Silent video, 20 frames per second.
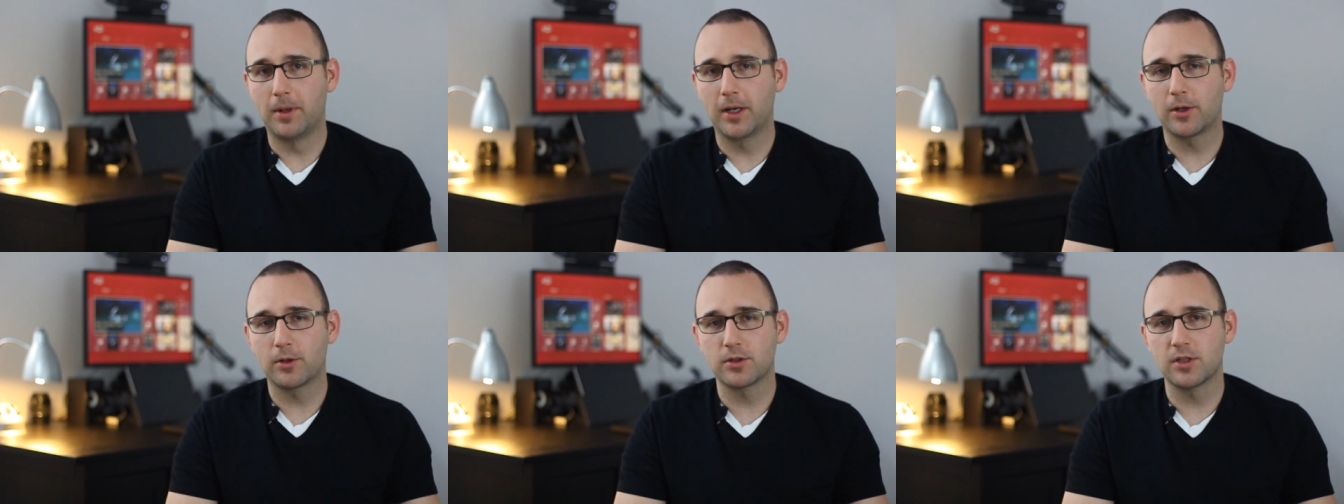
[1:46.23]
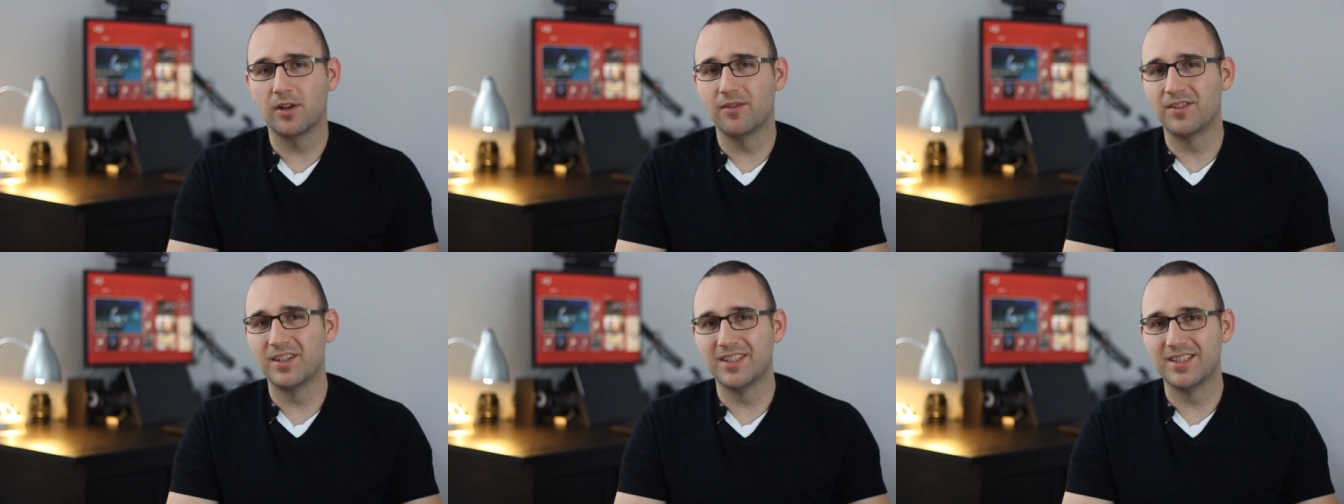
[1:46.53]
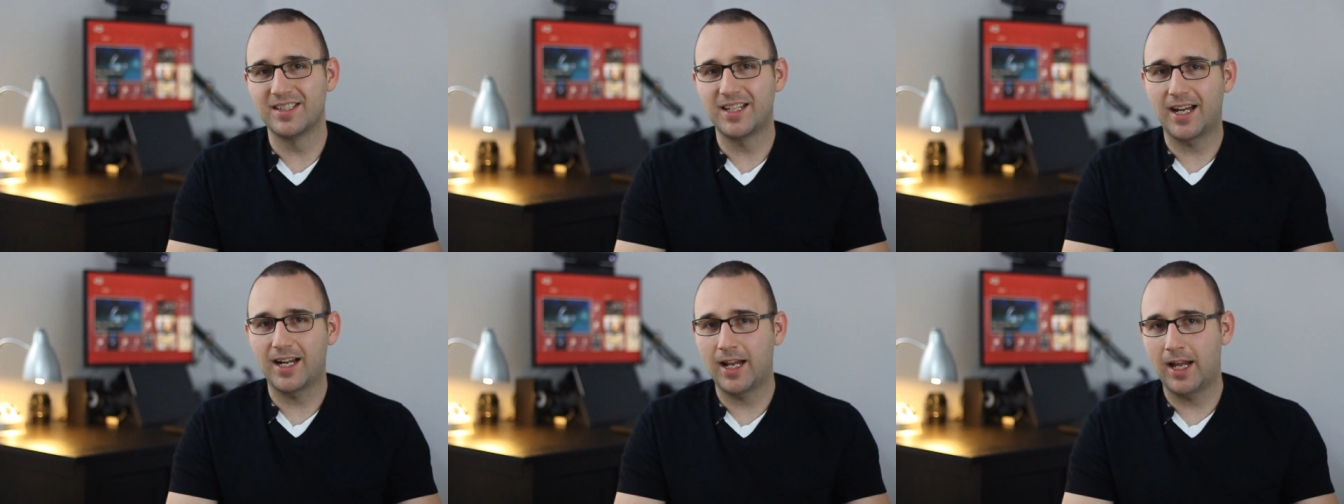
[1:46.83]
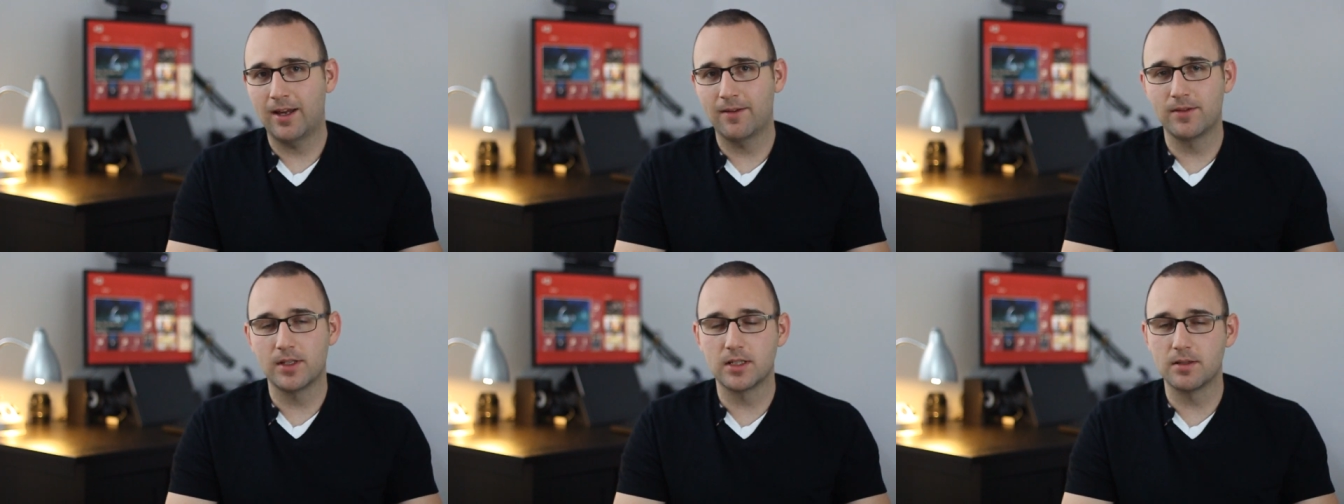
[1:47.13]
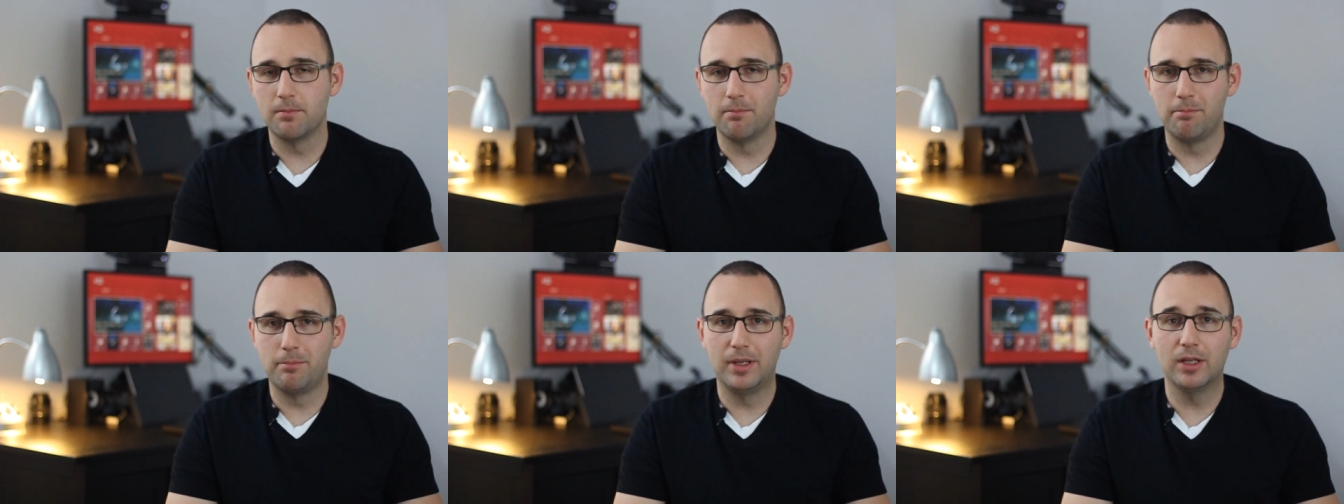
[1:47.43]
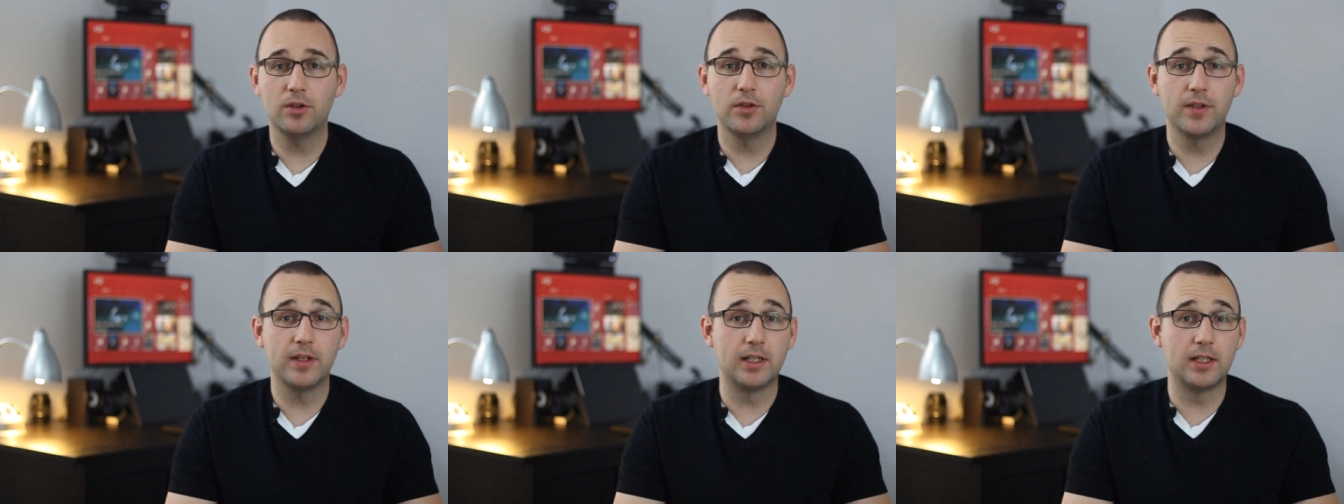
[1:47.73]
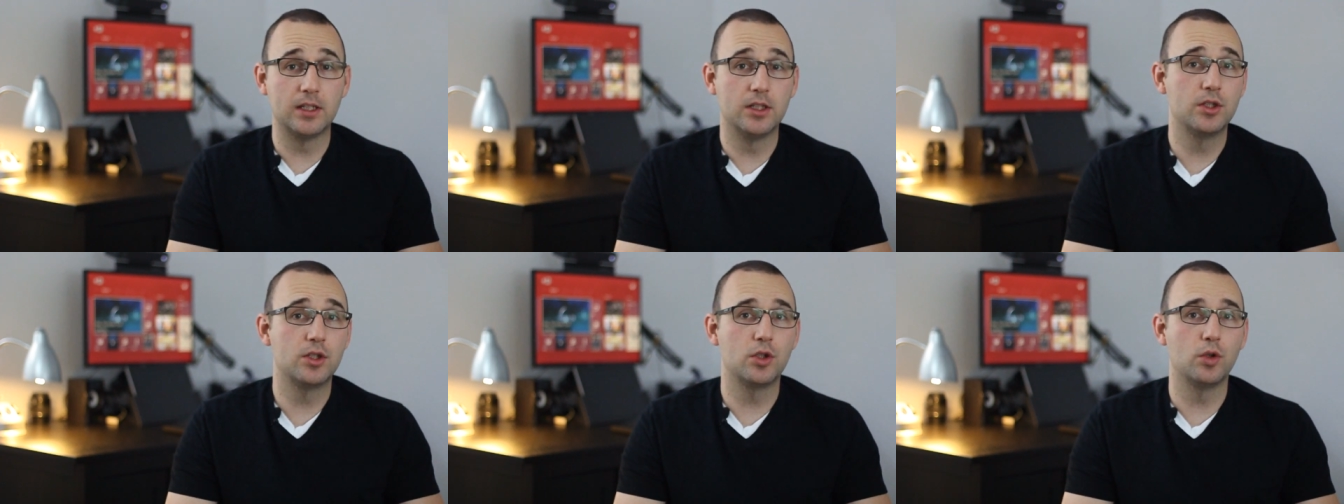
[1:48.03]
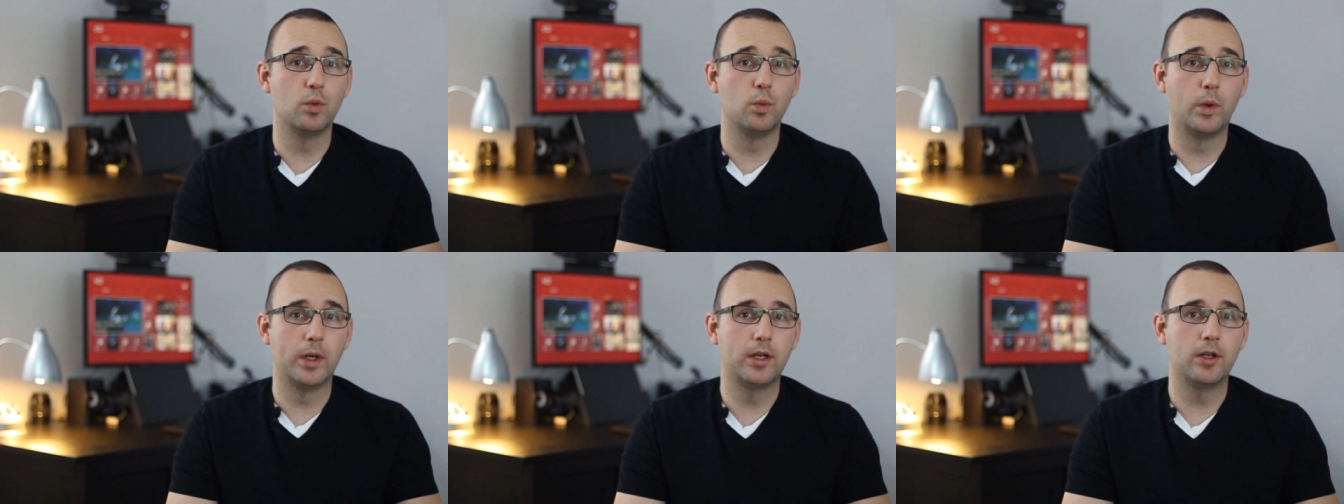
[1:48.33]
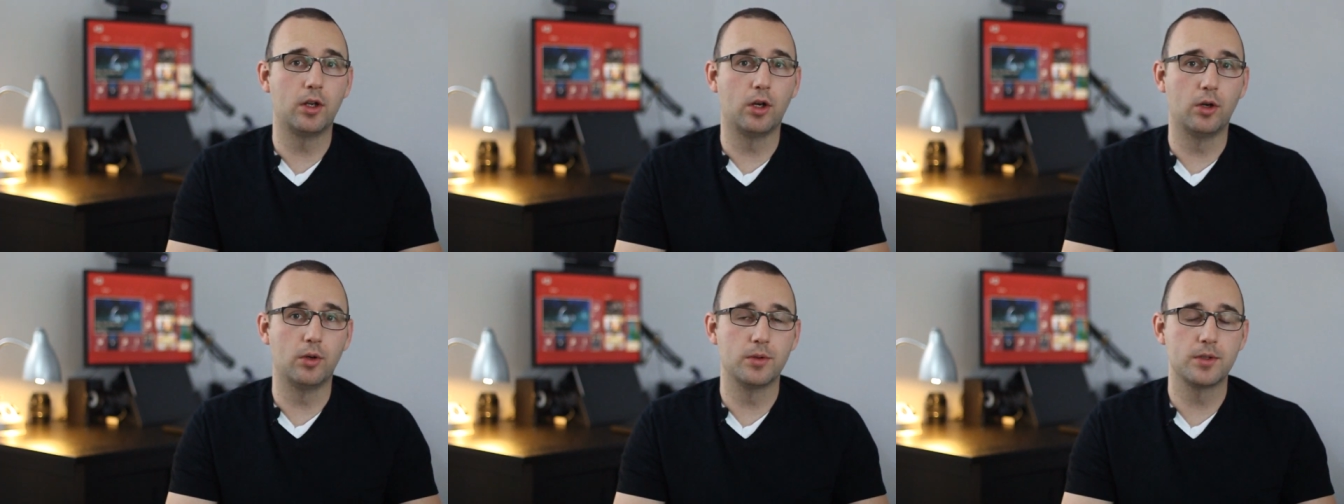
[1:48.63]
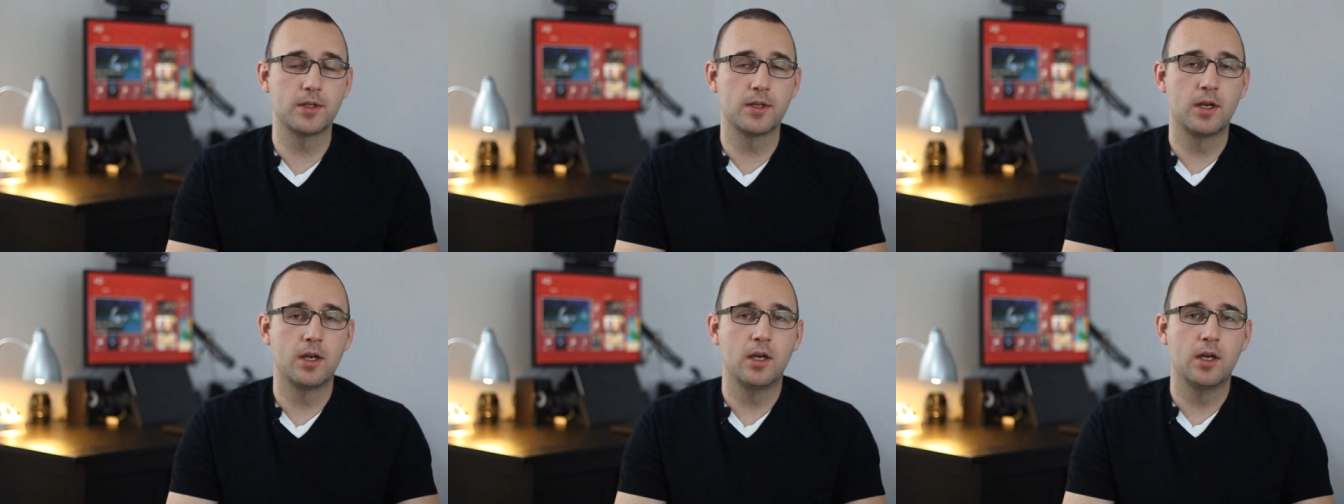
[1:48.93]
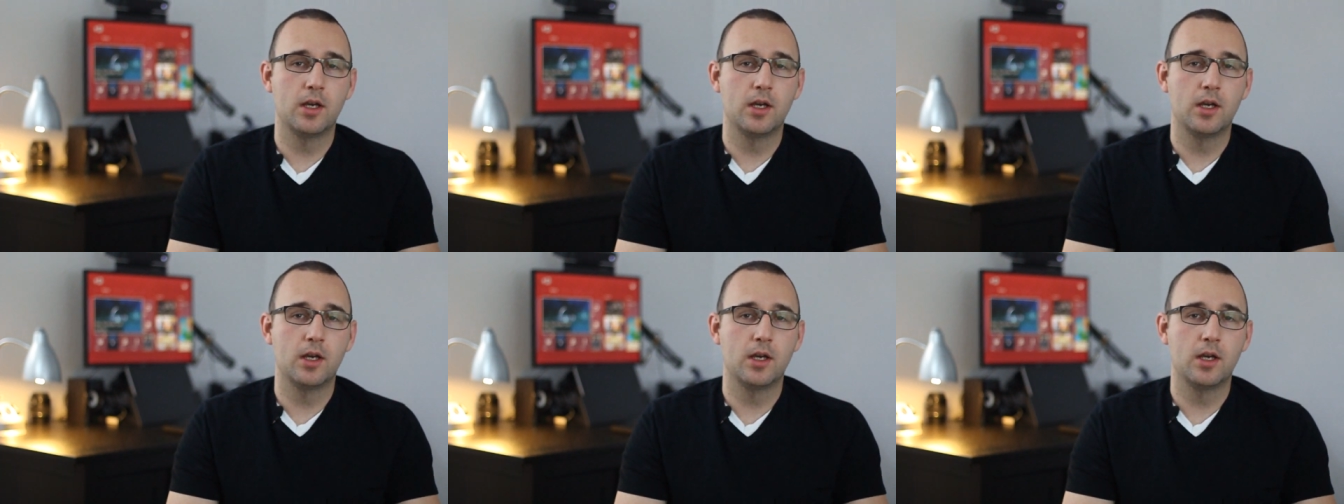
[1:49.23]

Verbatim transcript: Microsoft does not have this built into Windows.